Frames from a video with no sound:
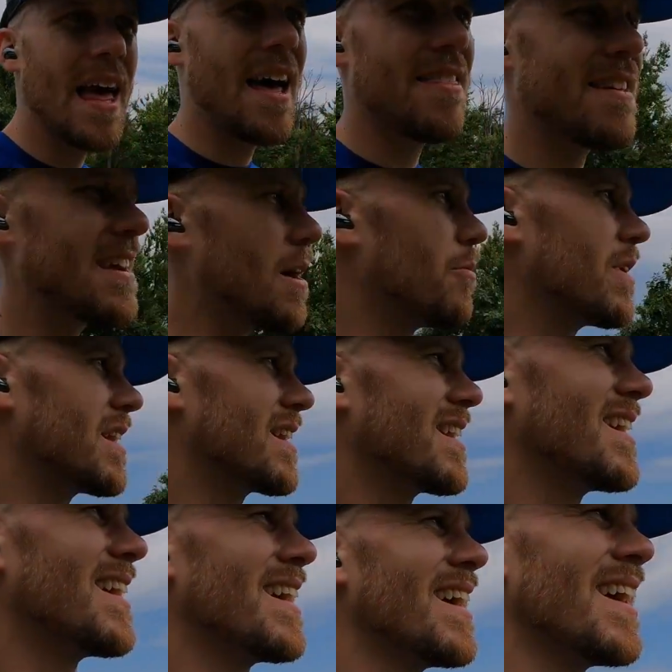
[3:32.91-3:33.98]
I think I went
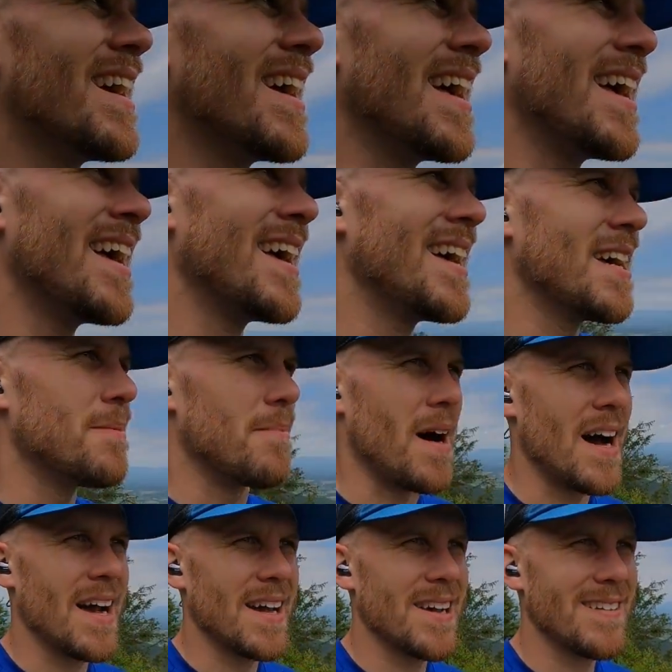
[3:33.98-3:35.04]
1.75
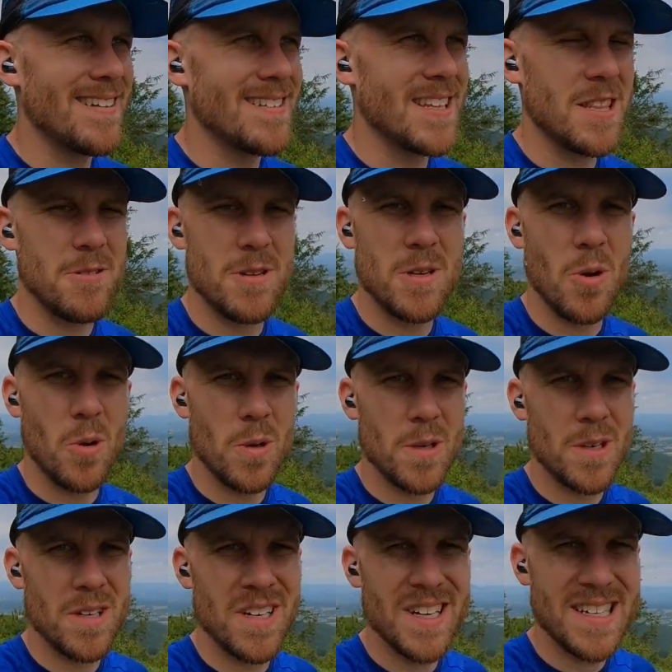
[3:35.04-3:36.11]

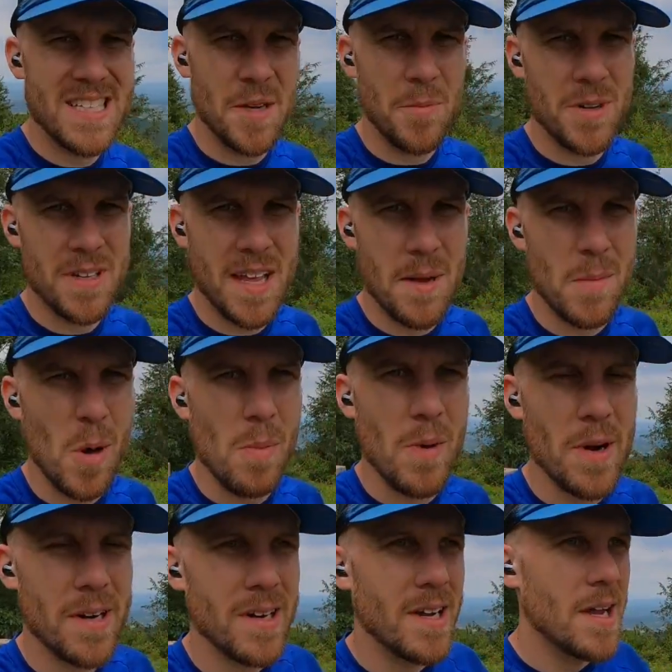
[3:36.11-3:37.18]
miles, somewhere in that
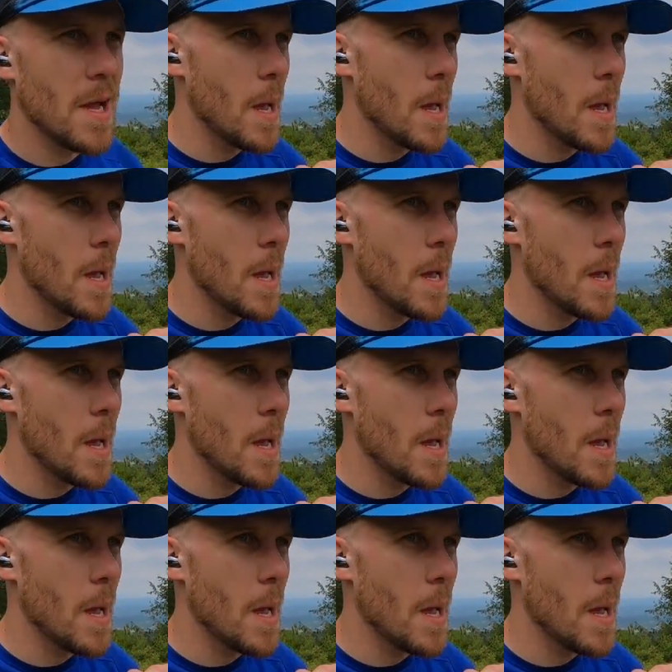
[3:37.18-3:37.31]
ballpark.